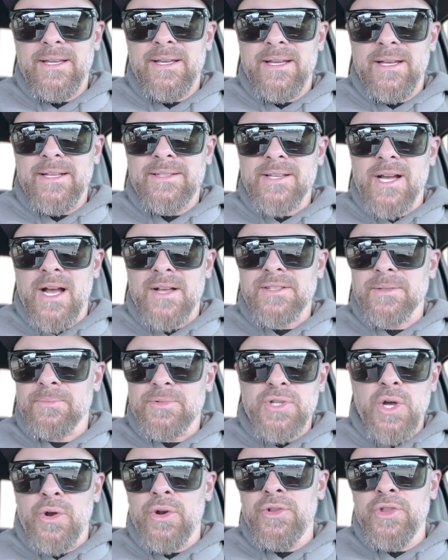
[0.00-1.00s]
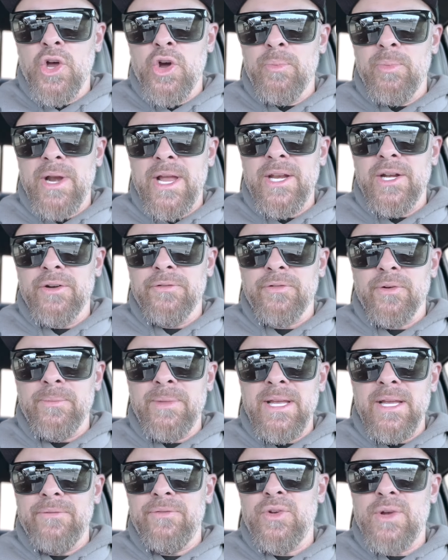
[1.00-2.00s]
It's awesome. Total no-brainer for
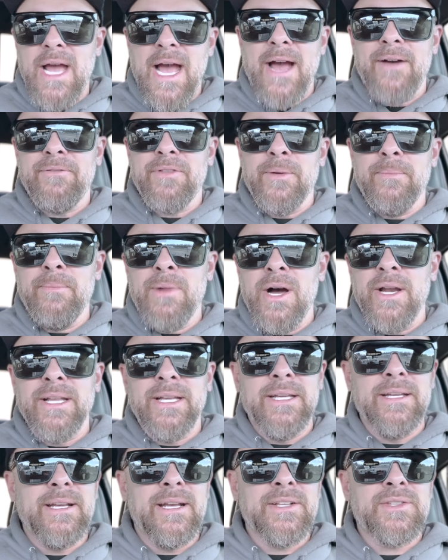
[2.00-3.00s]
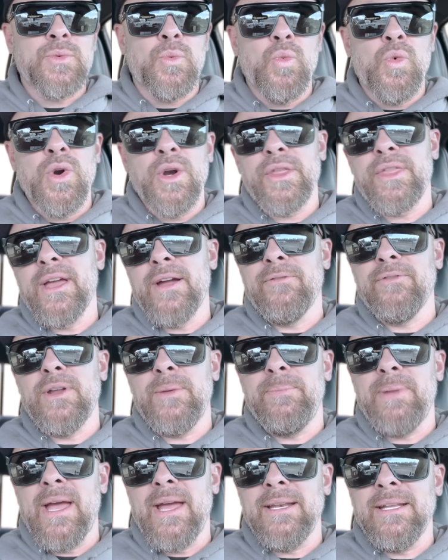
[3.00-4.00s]
me. If you have the money, it's worth every
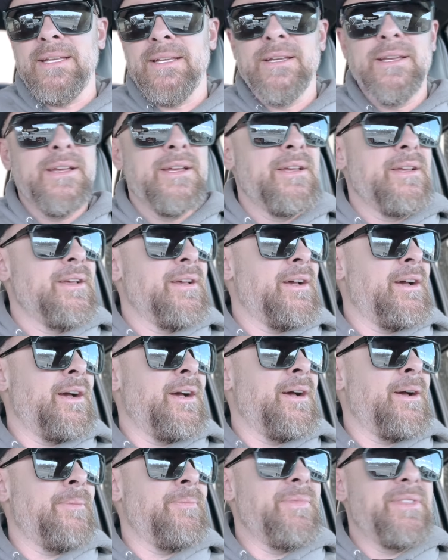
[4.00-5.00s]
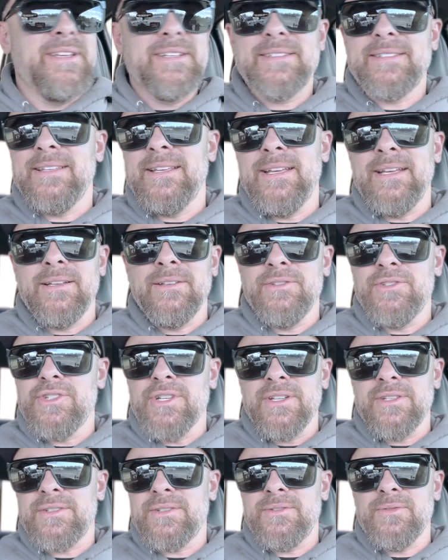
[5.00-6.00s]
penny. This thing
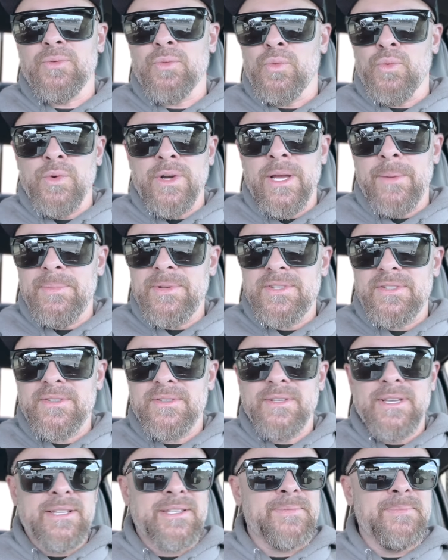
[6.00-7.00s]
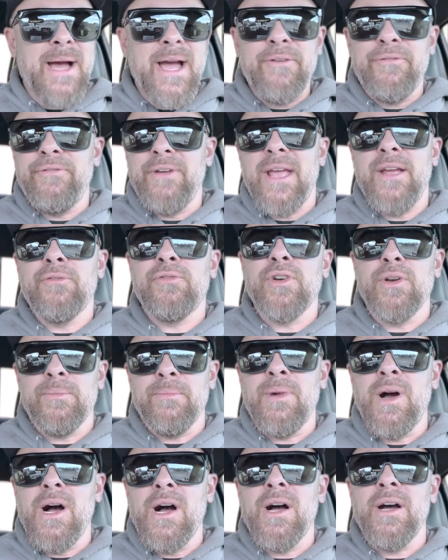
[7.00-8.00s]
just rips. It's my favorite
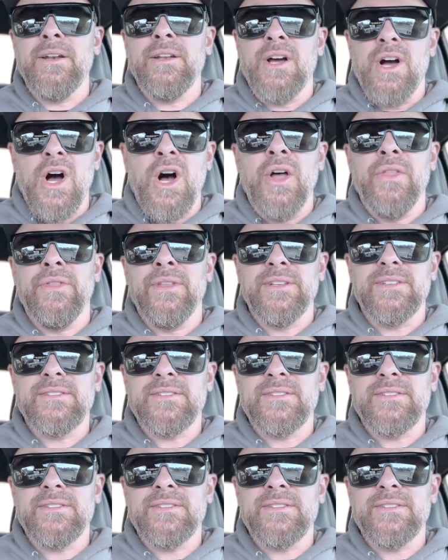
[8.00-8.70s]
mod on this